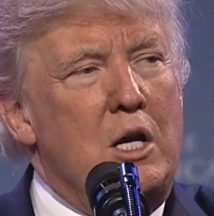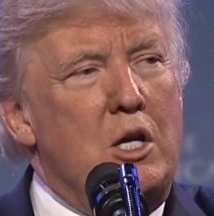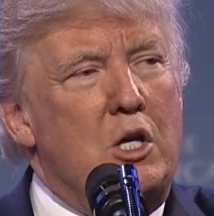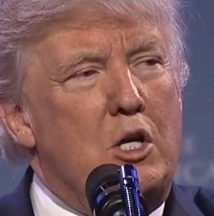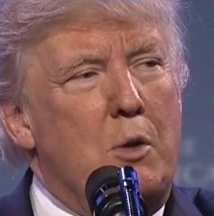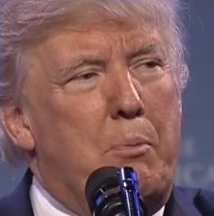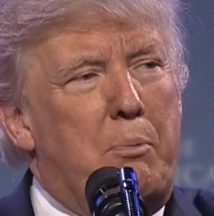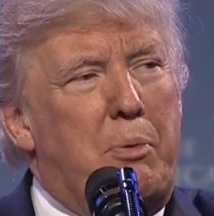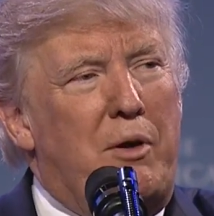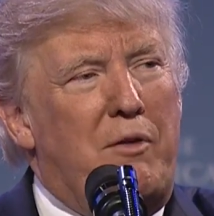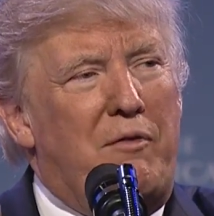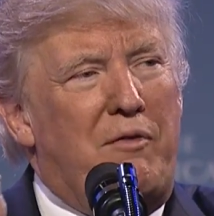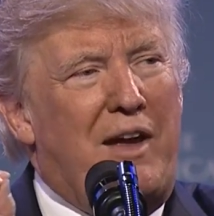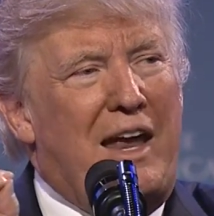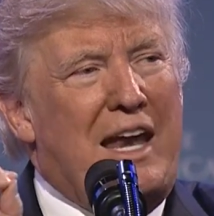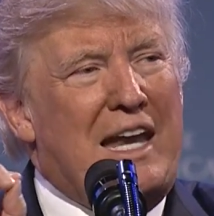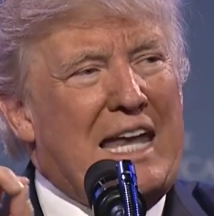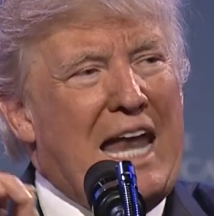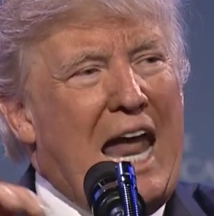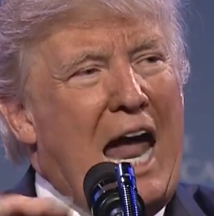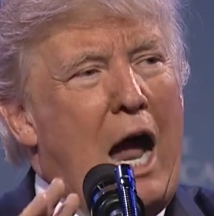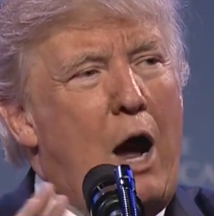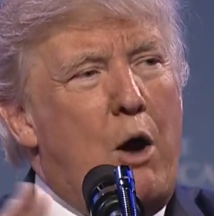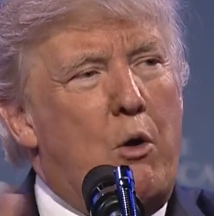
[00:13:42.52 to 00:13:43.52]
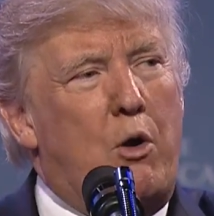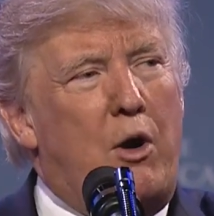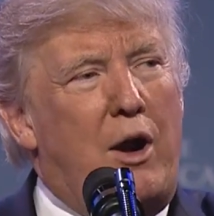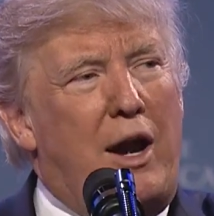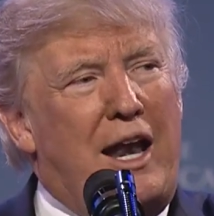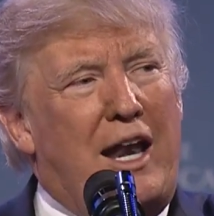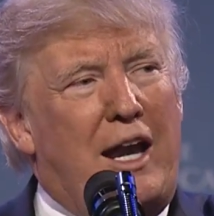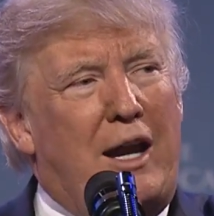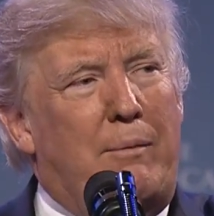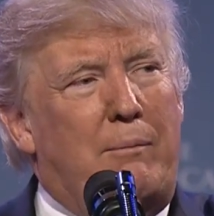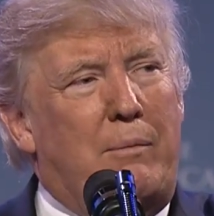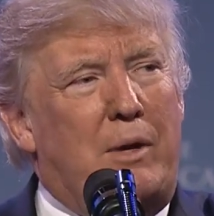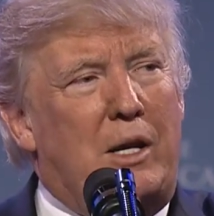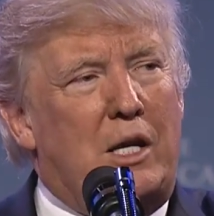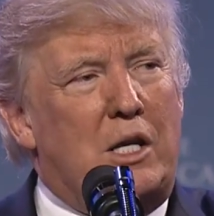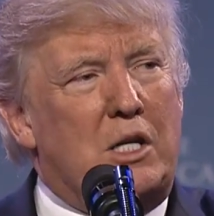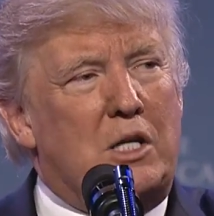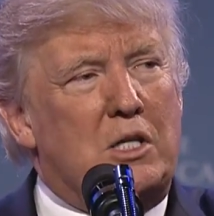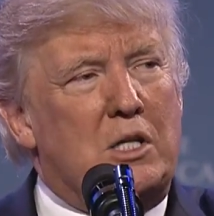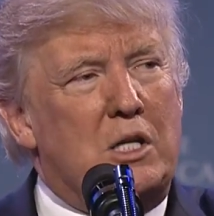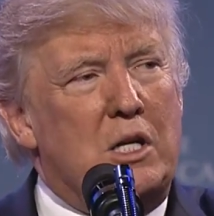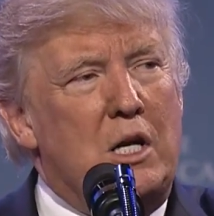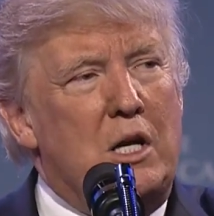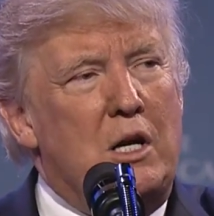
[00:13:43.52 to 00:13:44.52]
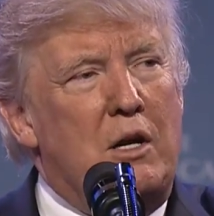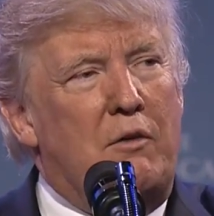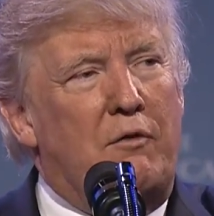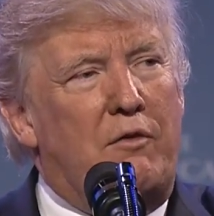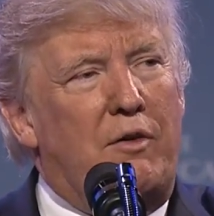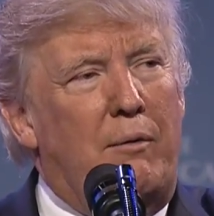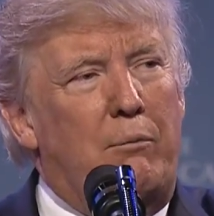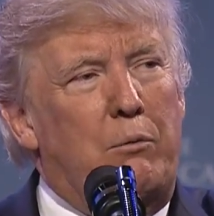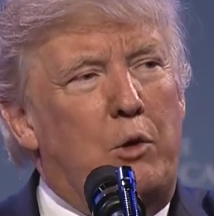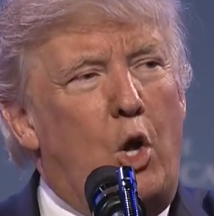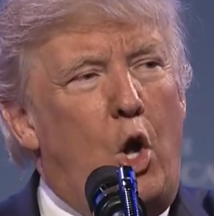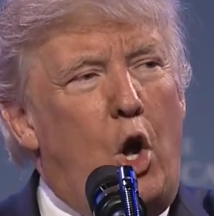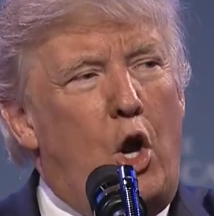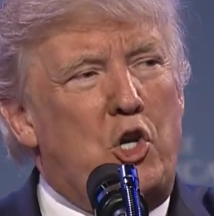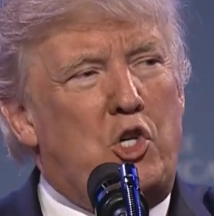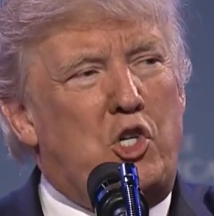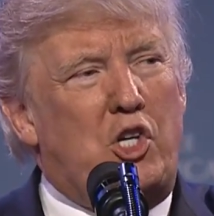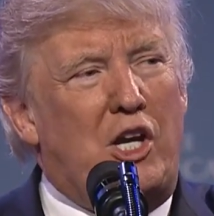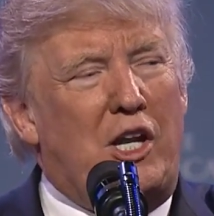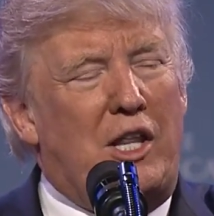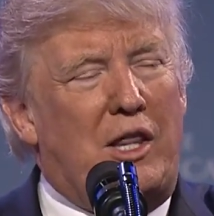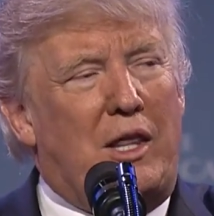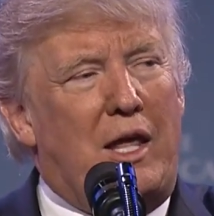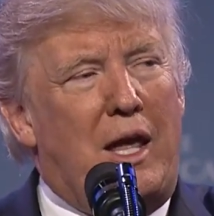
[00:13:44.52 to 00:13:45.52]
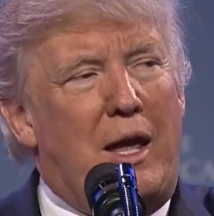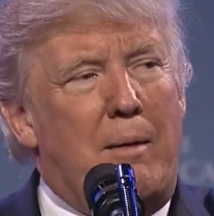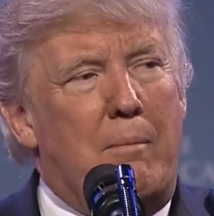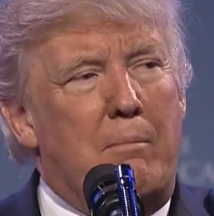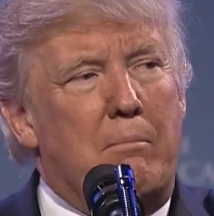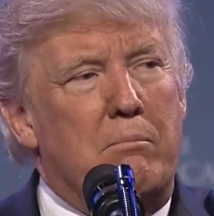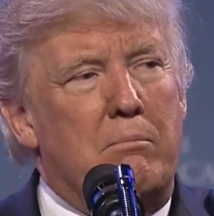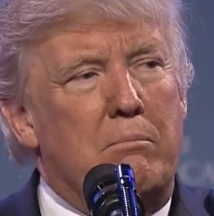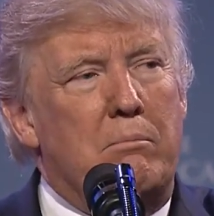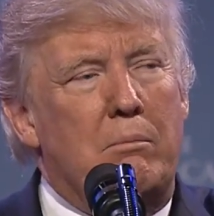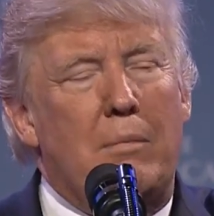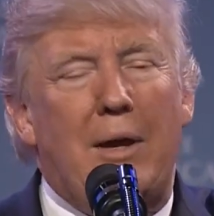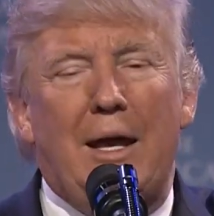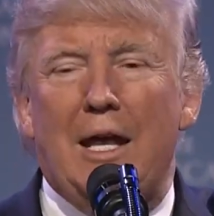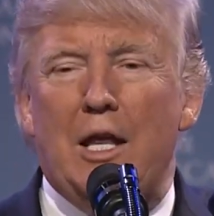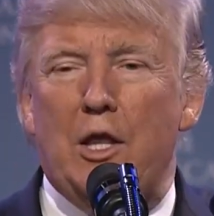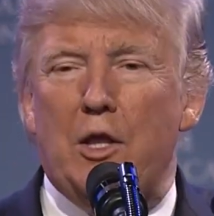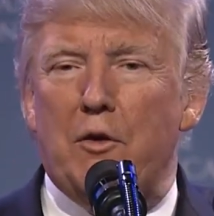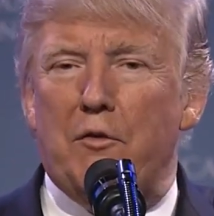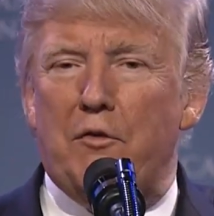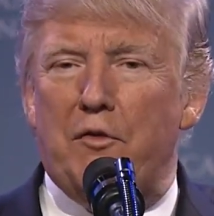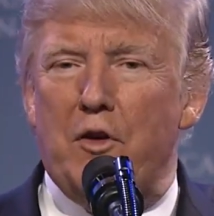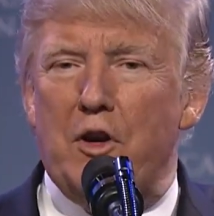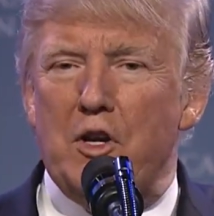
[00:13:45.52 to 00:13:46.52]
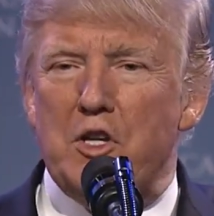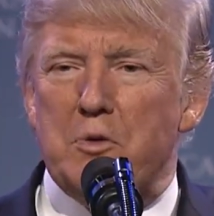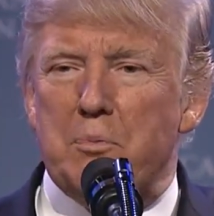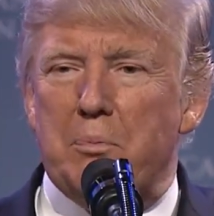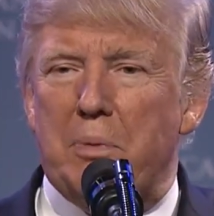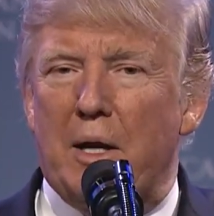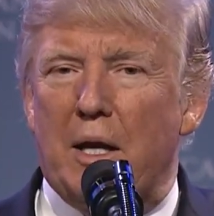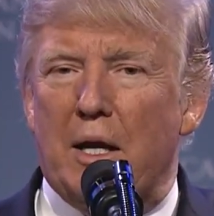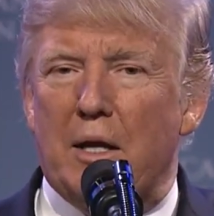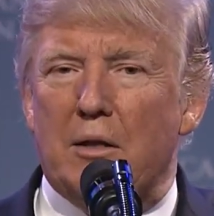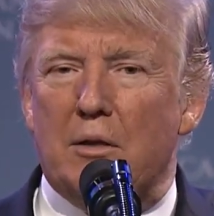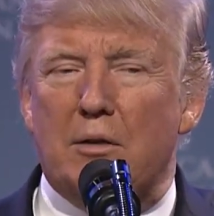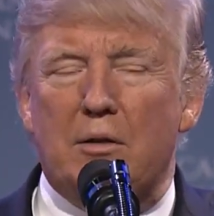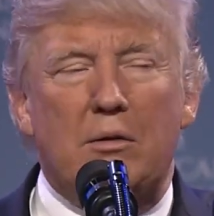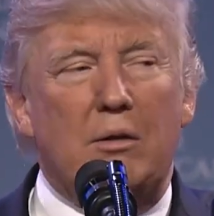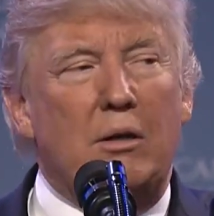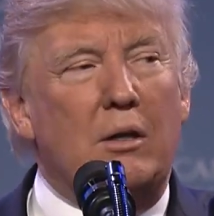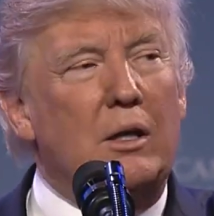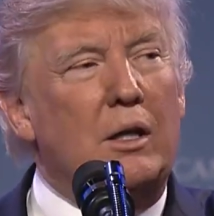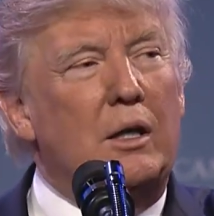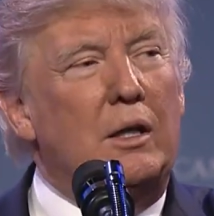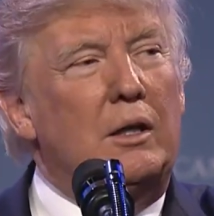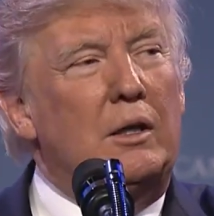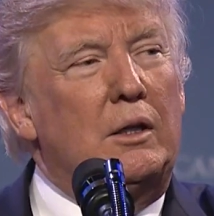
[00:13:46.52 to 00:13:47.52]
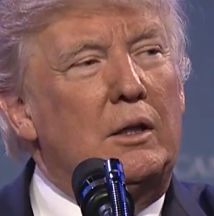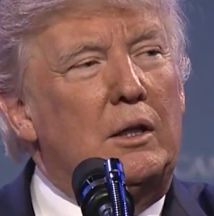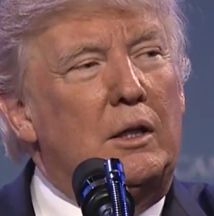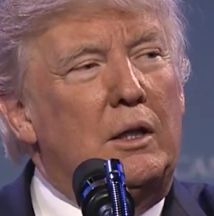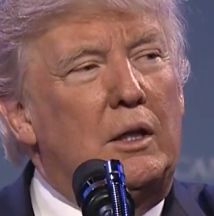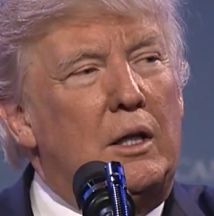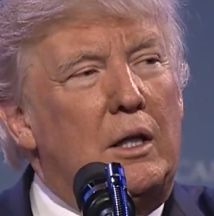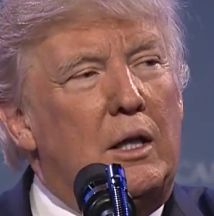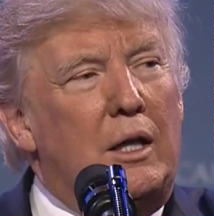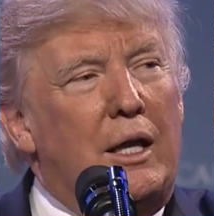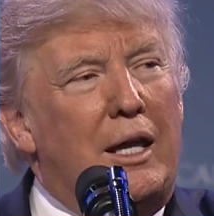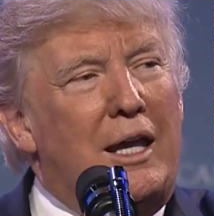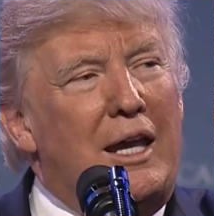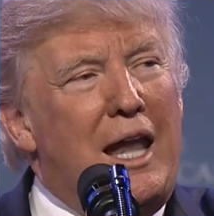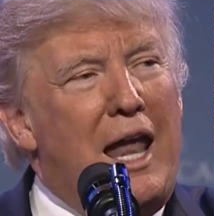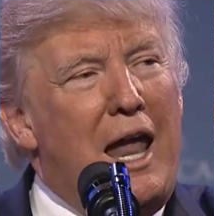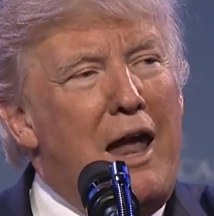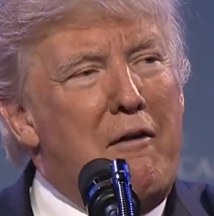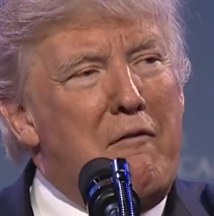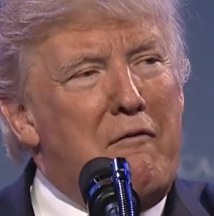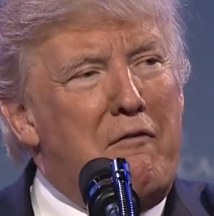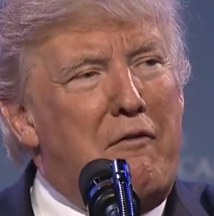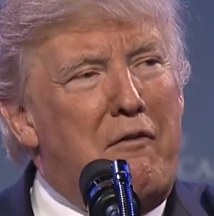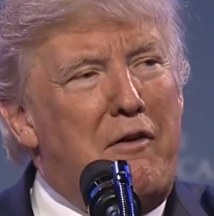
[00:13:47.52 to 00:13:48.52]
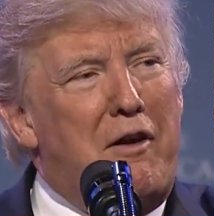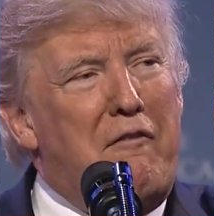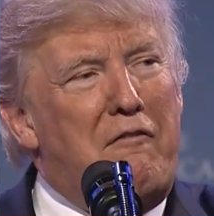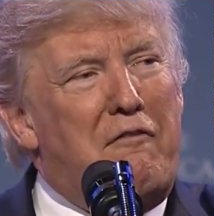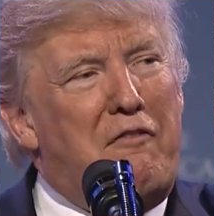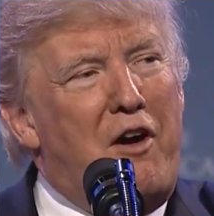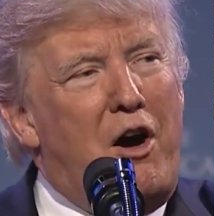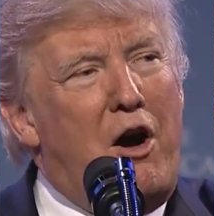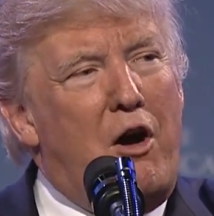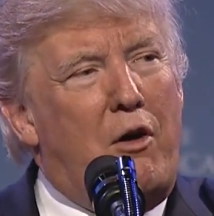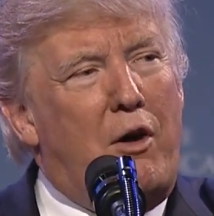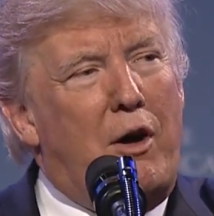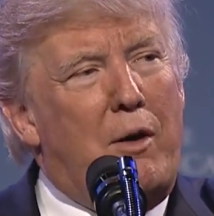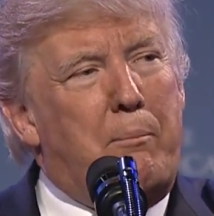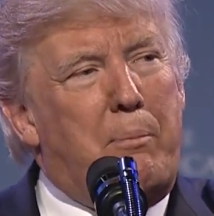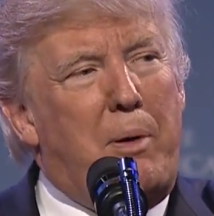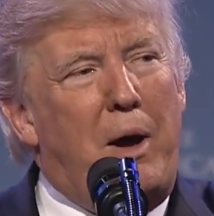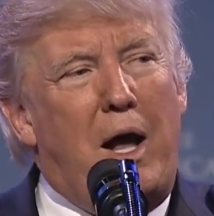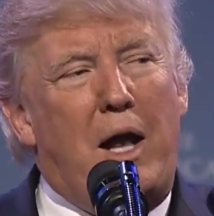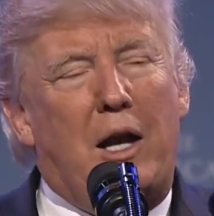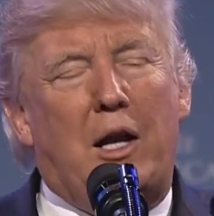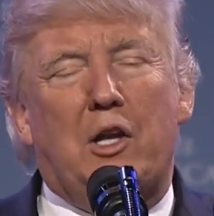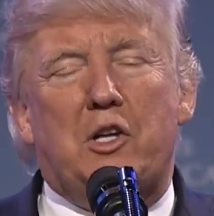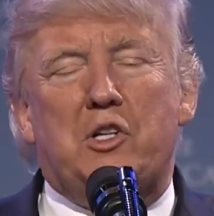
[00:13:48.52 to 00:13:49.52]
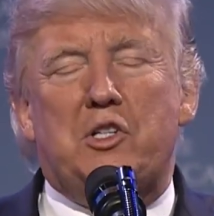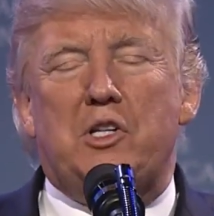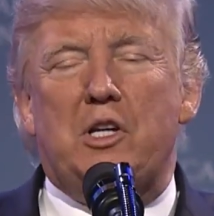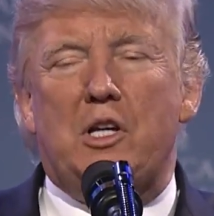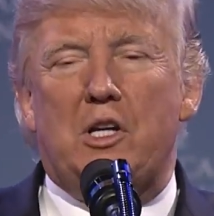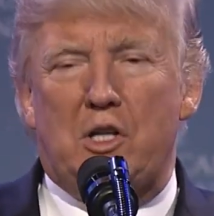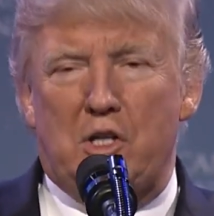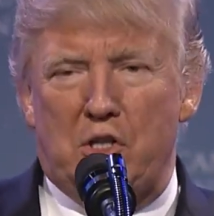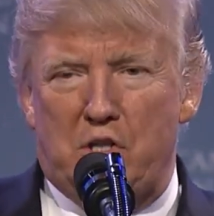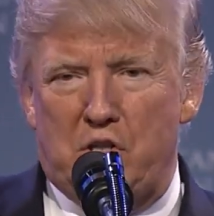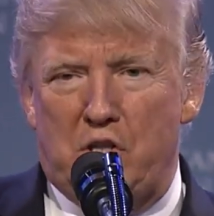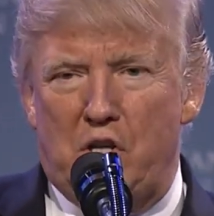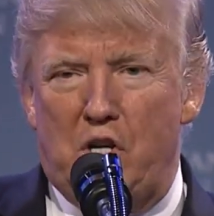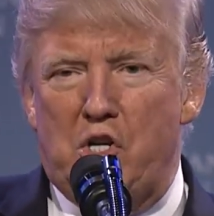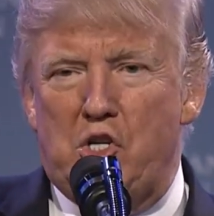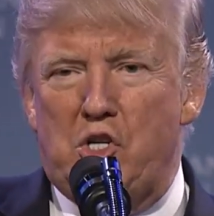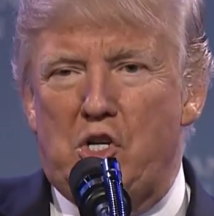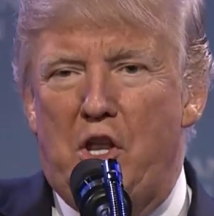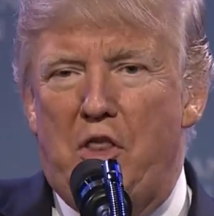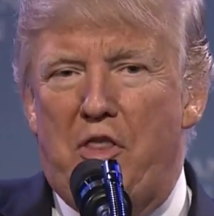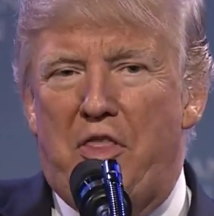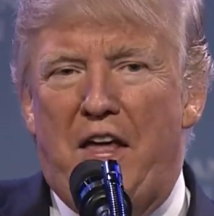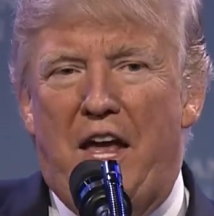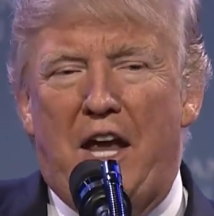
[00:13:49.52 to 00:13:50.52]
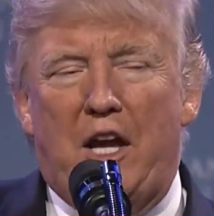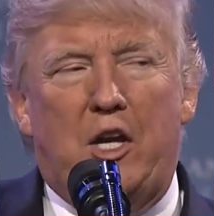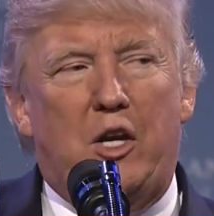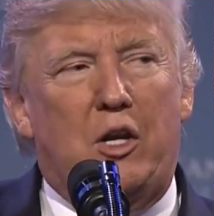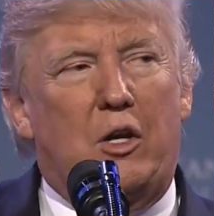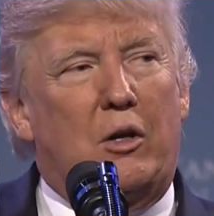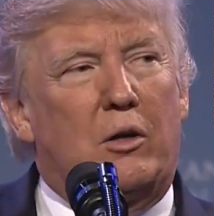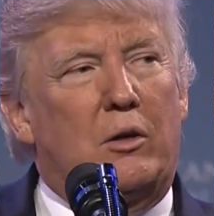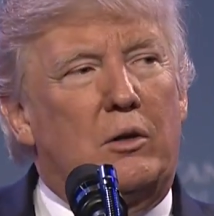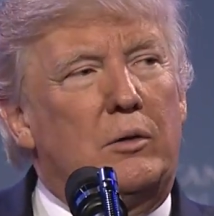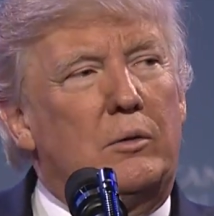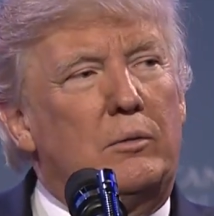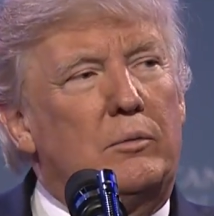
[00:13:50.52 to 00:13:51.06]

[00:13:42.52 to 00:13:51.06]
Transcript: to prevent our enemies from launching them in the first place. In every foreign policy decision, thank you.